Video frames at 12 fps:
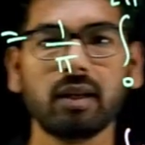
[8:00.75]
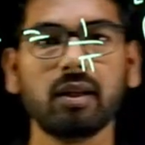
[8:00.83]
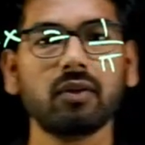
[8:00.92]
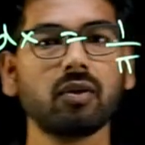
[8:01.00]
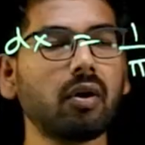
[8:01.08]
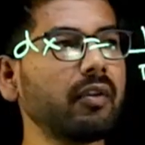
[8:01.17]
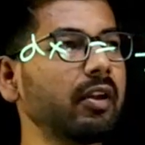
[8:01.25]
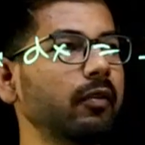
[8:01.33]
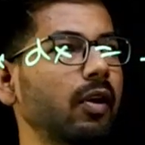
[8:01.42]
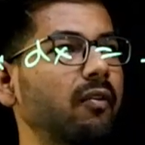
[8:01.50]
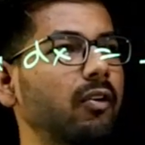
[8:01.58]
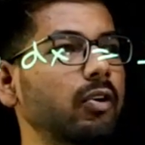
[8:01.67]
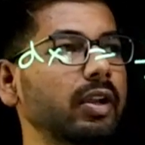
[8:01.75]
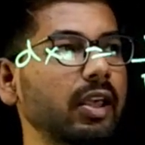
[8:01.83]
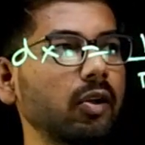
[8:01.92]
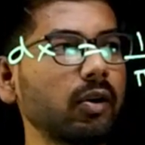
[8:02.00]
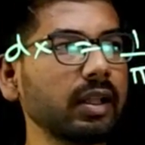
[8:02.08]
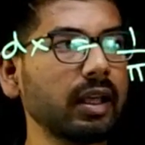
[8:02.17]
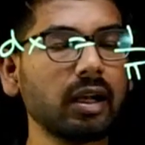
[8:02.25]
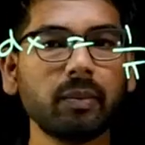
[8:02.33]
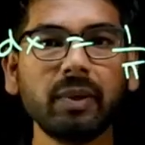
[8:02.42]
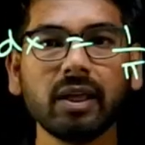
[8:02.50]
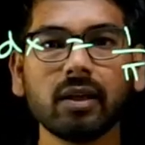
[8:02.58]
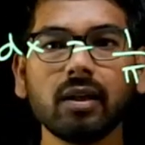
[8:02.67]
So now that we have found out a0, an and
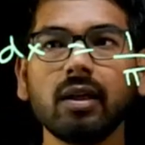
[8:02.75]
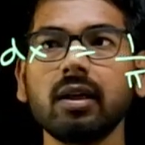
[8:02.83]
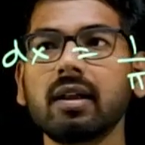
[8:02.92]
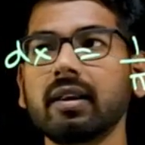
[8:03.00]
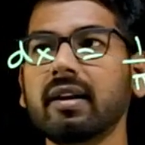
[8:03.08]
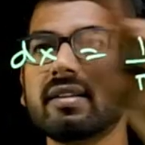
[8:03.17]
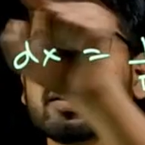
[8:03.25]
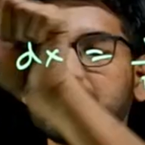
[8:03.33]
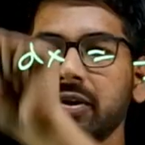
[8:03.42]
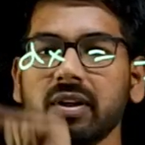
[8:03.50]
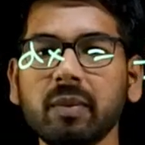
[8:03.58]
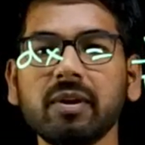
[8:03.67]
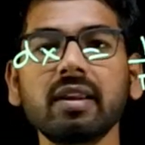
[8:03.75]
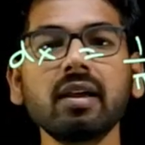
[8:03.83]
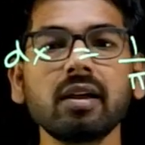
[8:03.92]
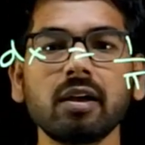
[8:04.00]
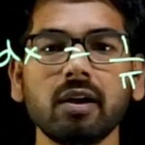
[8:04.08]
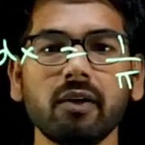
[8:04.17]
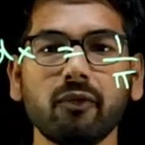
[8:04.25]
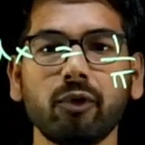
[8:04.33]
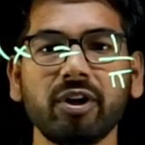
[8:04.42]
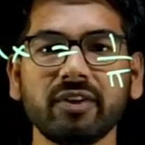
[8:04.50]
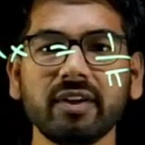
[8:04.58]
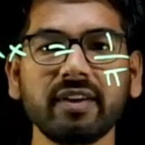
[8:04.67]
bn, let's substitute them in the
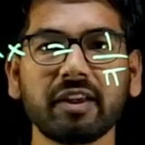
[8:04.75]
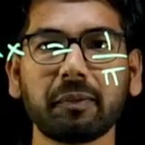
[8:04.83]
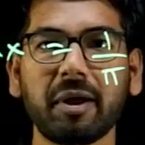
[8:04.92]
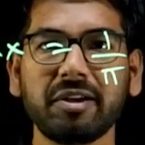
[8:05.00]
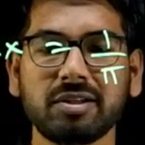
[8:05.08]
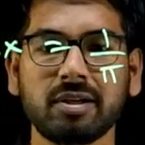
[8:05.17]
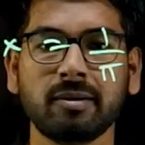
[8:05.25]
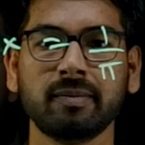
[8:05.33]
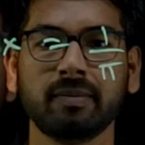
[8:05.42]
Fourier series expansion.